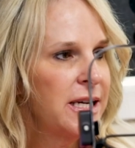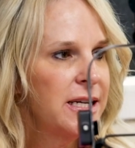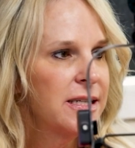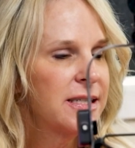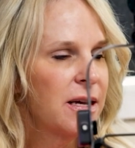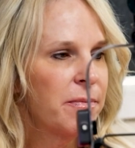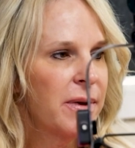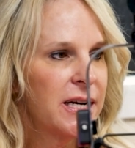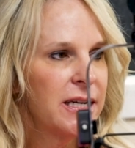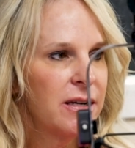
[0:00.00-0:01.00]
you need
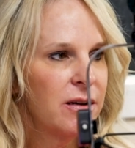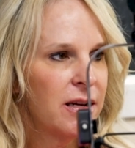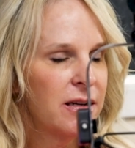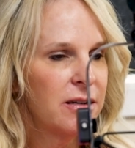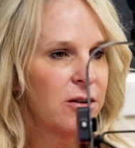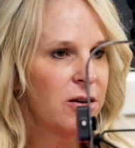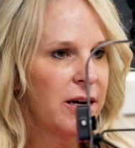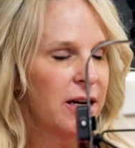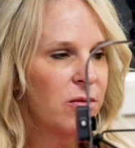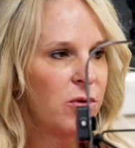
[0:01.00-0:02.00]
somebody, and your
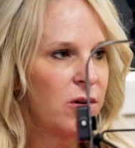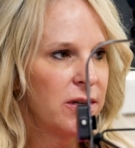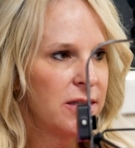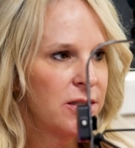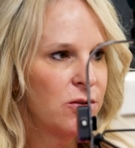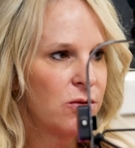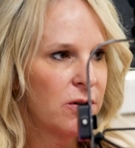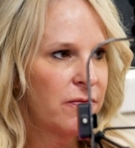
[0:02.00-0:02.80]
animal is your